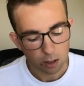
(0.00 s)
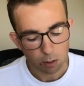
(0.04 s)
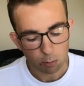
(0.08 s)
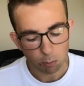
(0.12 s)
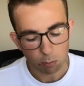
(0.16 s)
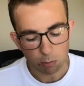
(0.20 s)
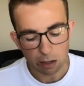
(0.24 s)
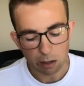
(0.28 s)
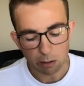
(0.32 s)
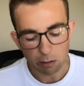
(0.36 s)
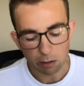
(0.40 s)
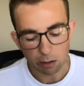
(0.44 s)

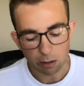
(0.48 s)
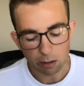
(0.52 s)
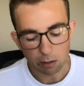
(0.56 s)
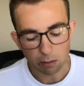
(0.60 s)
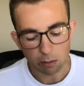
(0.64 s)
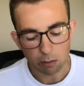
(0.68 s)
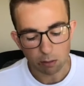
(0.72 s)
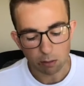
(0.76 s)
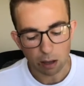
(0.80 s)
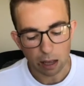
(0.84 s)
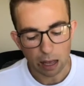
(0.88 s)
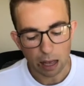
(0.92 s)
we
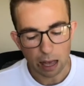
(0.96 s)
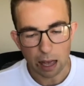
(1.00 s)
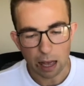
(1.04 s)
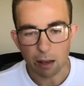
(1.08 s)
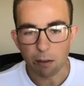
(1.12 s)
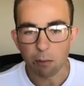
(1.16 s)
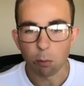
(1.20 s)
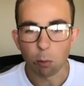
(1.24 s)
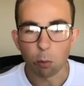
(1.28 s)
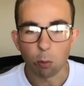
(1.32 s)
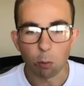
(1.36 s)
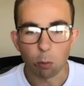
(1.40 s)

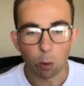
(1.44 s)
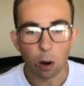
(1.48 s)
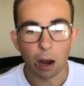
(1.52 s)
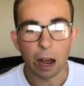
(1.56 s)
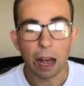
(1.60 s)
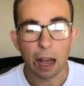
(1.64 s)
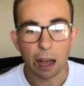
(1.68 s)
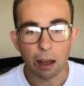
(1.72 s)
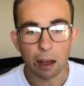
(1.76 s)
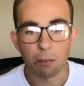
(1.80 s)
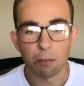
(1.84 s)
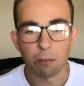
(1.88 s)
have we will
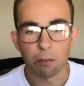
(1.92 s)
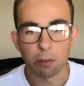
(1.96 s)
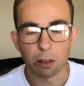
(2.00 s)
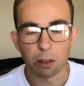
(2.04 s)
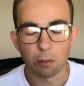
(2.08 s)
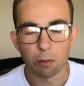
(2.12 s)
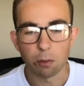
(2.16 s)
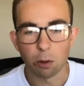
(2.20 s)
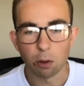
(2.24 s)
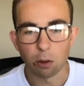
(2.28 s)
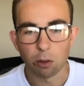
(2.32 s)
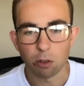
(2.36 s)
have for the
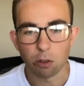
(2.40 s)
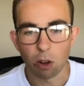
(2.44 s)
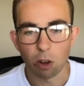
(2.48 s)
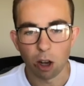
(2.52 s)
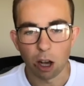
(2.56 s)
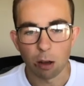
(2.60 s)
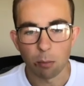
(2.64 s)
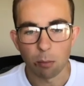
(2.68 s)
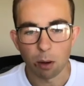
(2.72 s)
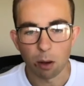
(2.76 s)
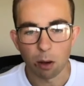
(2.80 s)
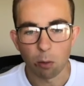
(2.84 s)
first
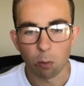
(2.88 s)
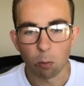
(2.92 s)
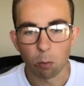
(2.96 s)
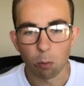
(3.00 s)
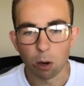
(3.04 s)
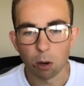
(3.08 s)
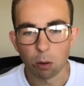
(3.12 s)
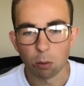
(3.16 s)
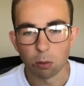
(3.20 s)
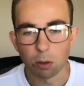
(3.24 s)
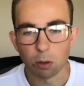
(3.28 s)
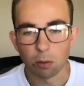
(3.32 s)
time a
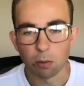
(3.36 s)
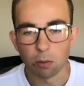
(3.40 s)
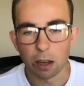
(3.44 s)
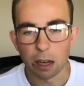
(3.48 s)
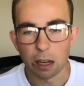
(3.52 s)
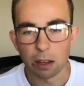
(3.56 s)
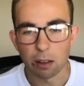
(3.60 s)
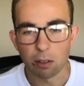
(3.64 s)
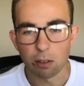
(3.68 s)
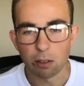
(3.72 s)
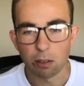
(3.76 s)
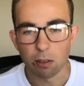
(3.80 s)
world
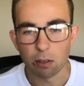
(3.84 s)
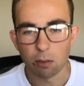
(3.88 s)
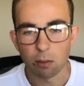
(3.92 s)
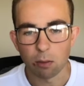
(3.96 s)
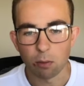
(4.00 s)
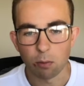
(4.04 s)
event